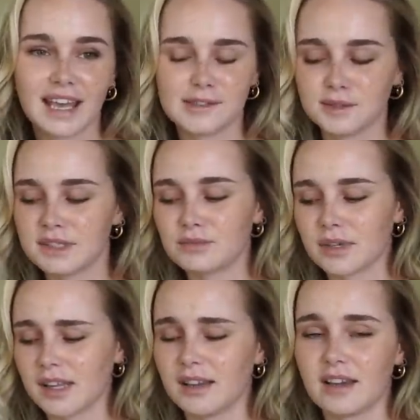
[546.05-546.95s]
was
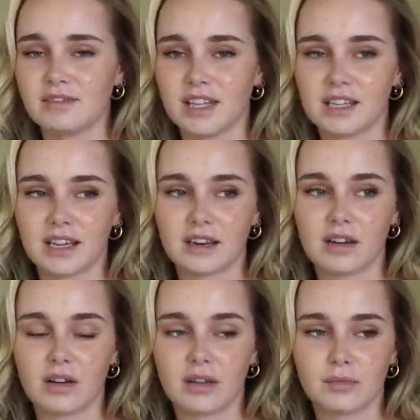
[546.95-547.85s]
really lovely to get
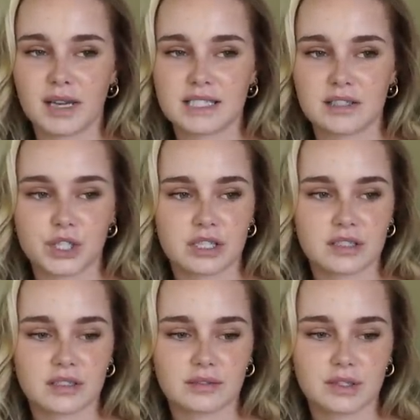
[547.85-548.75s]
all the
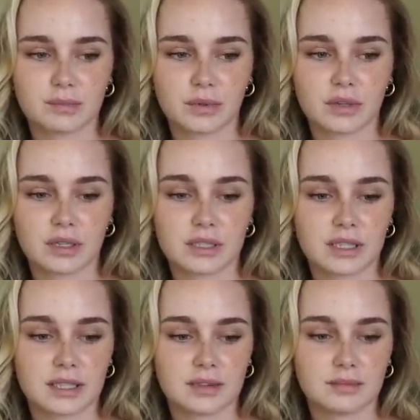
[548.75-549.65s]
messages of support.
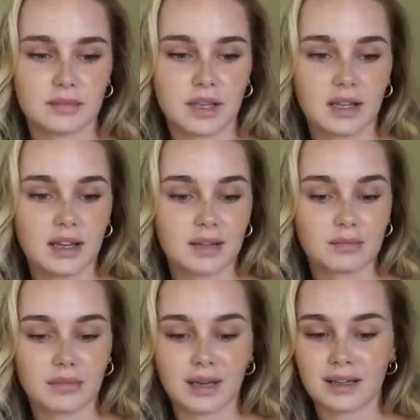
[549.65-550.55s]

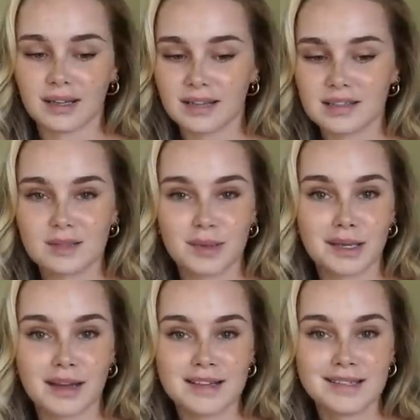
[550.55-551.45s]
But let this be a
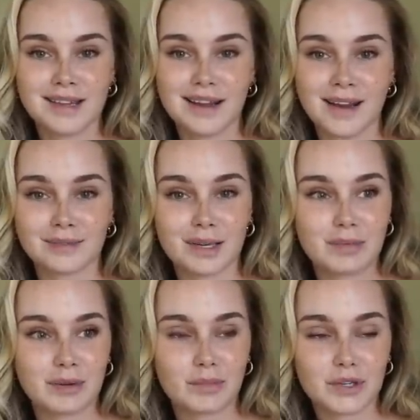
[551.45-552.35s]
lesson. I'm gonna
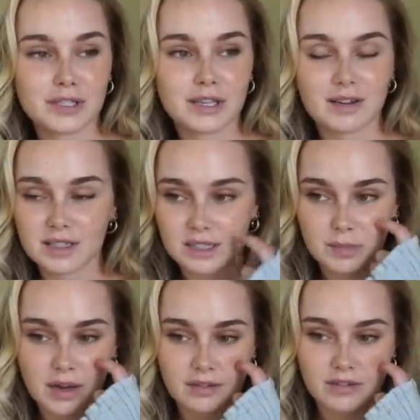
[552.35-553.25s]
put more shit on
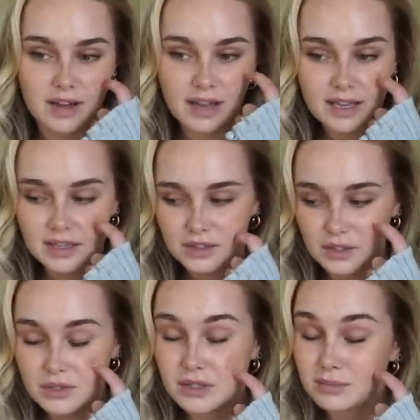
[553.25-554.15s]
Spotify.
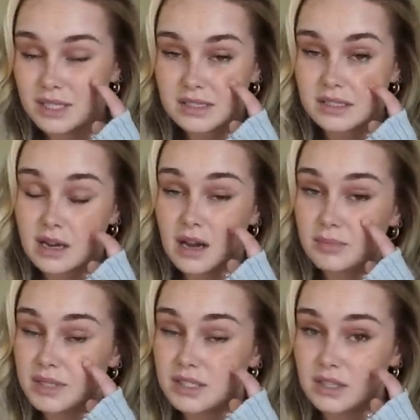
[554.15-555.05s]
YouTube needs to
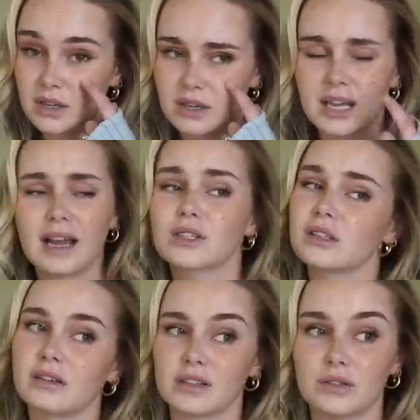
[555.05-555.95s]
up its security.
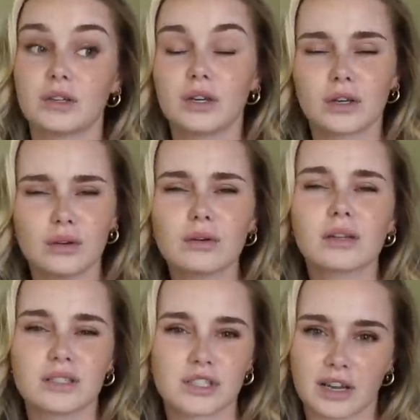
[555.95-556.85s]
Actually, not you. Google
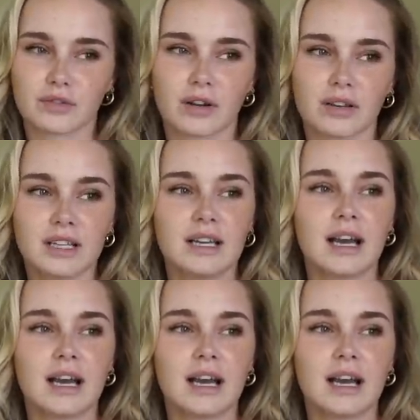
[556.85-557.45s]
in general.